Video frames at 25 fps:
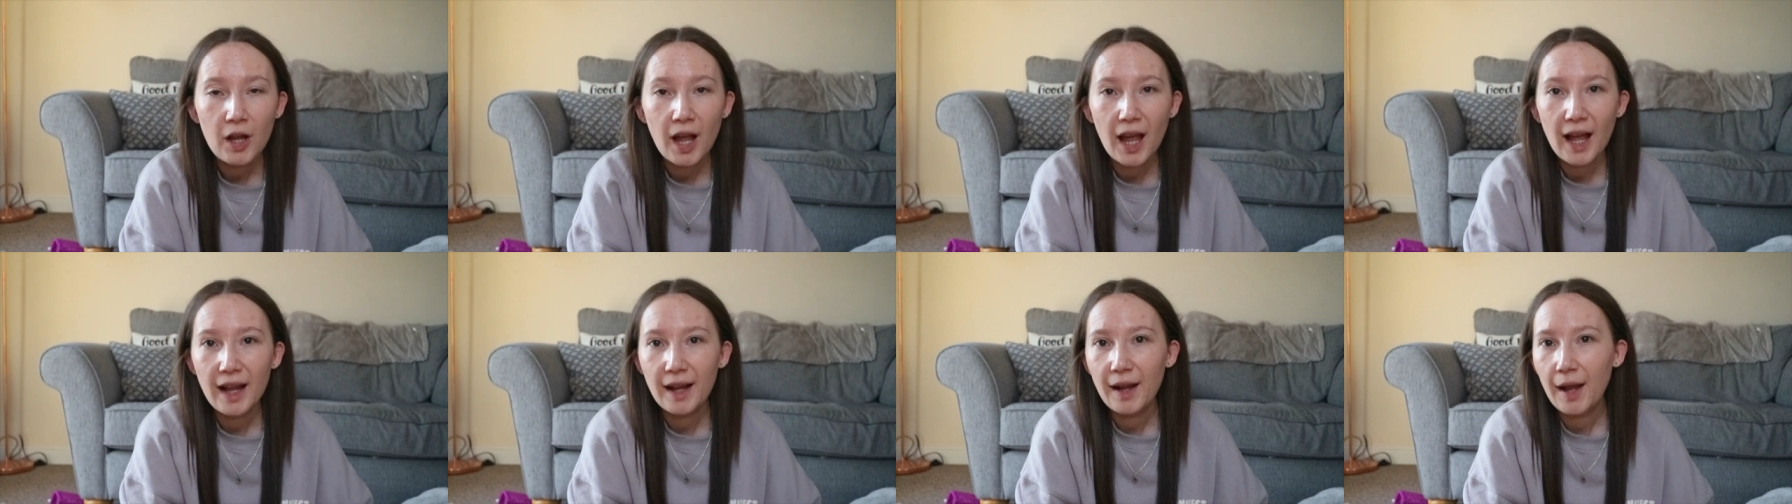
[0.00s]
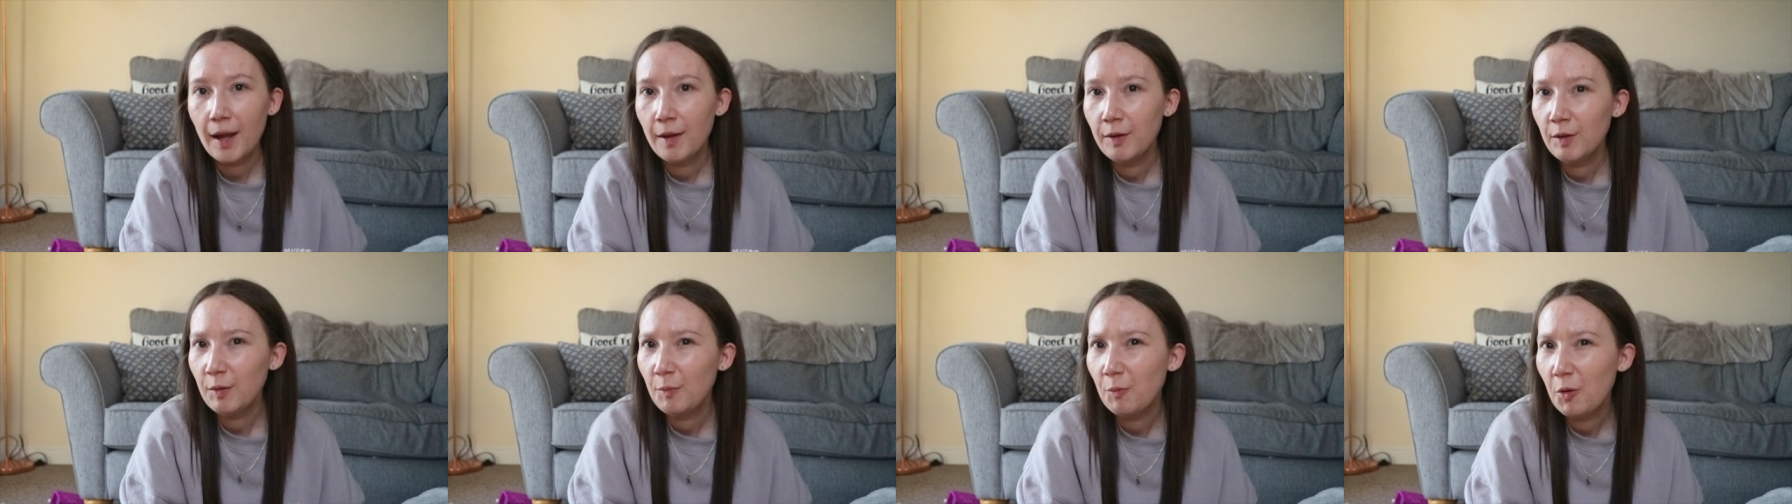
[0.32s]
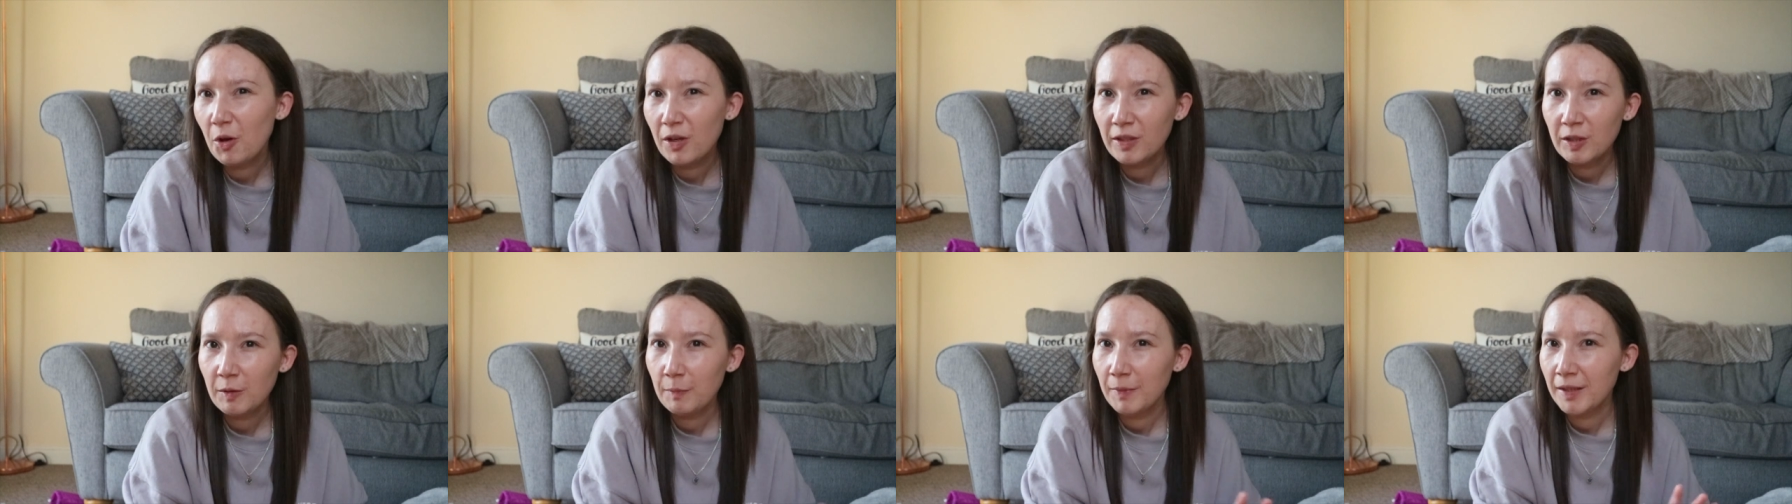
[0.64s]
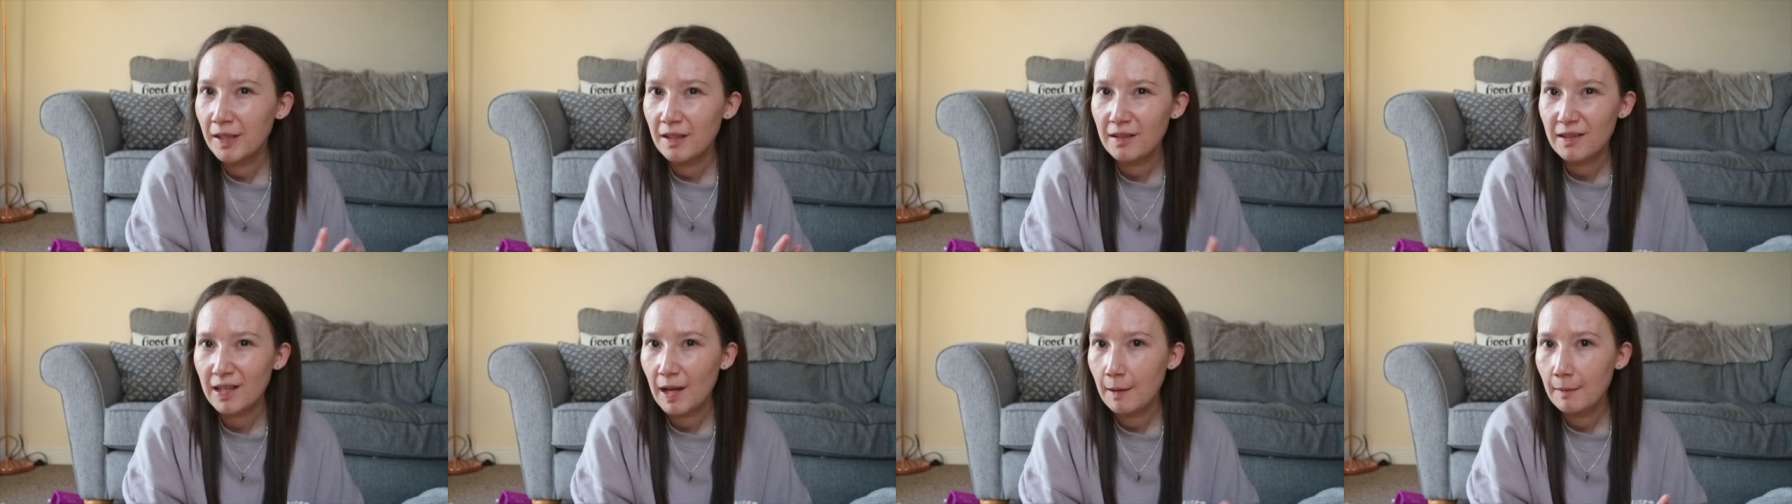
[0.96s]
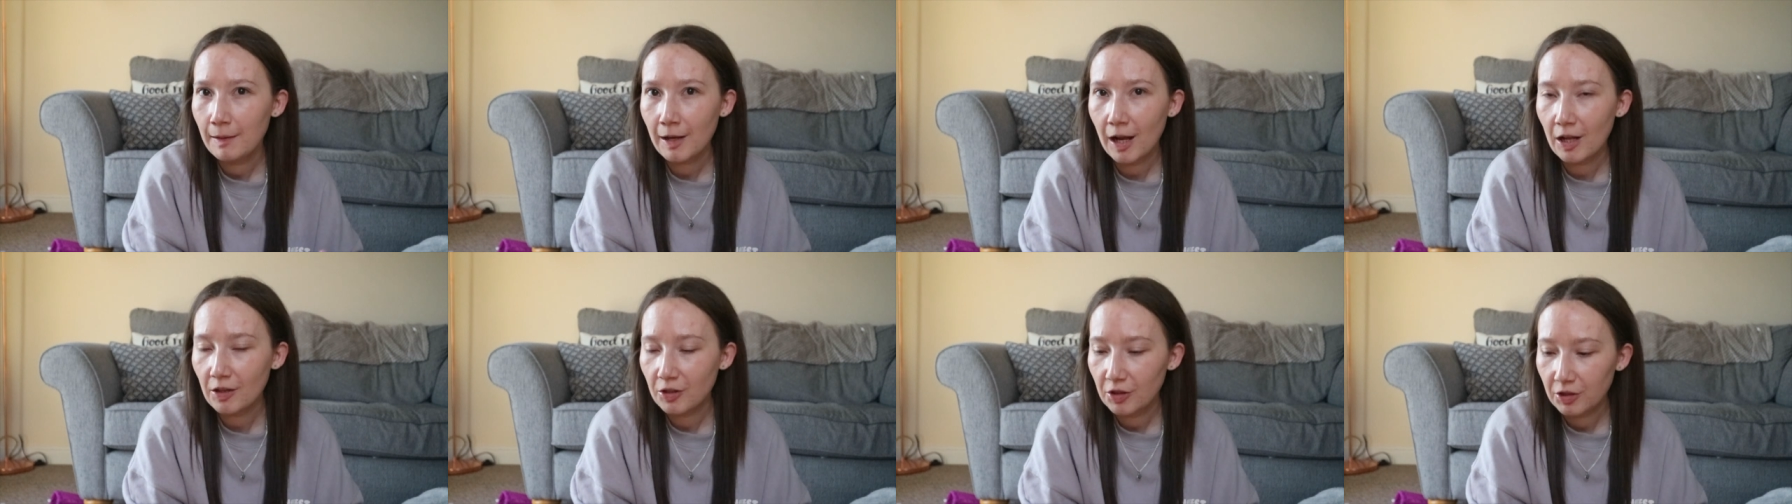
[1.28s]
I kind of put them in the
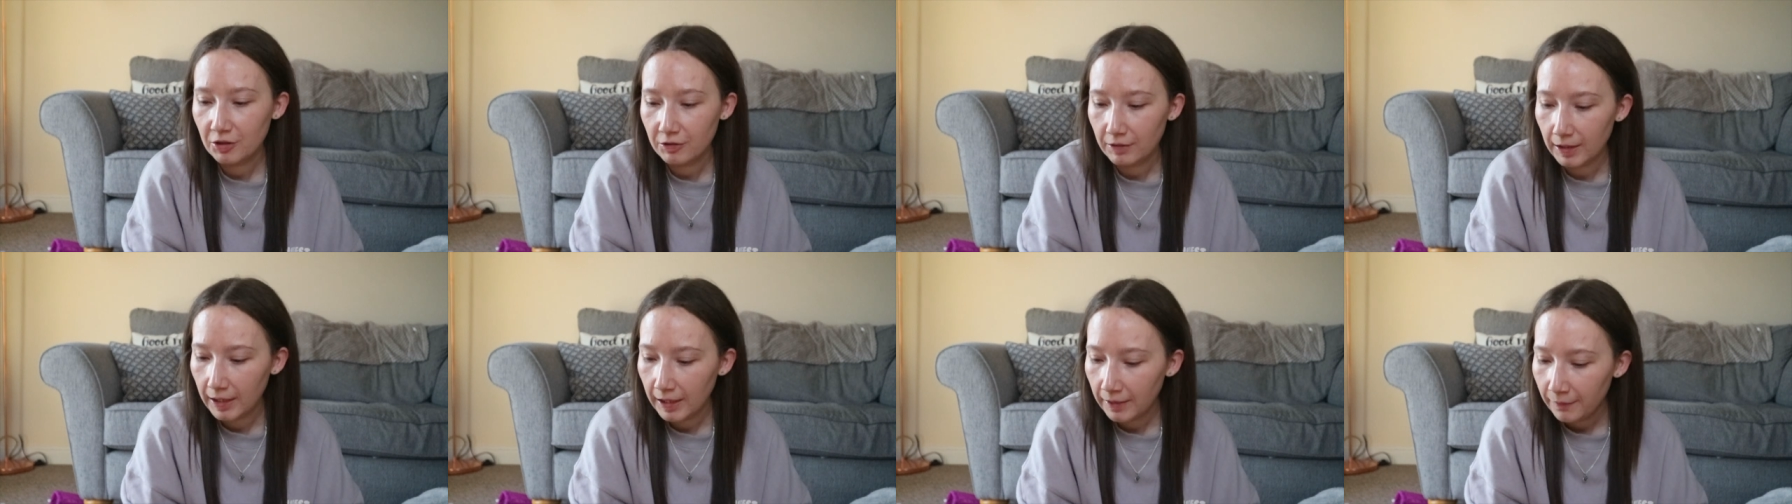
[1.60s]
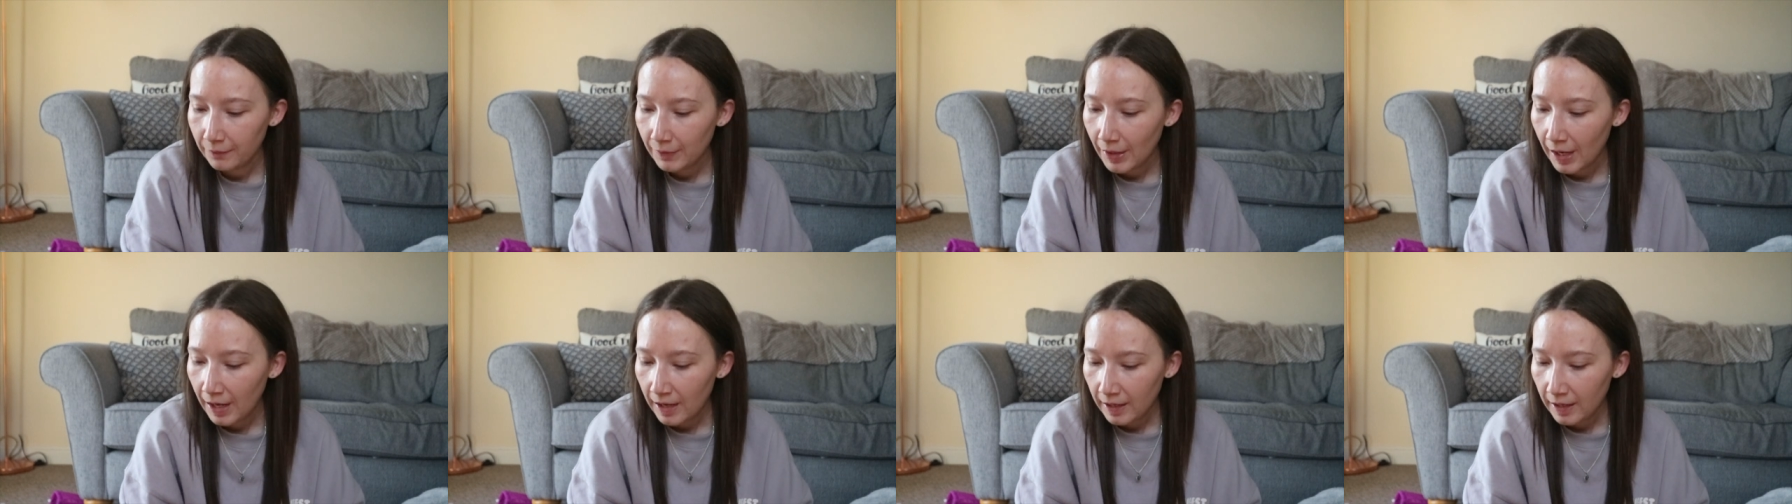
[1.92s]
same category.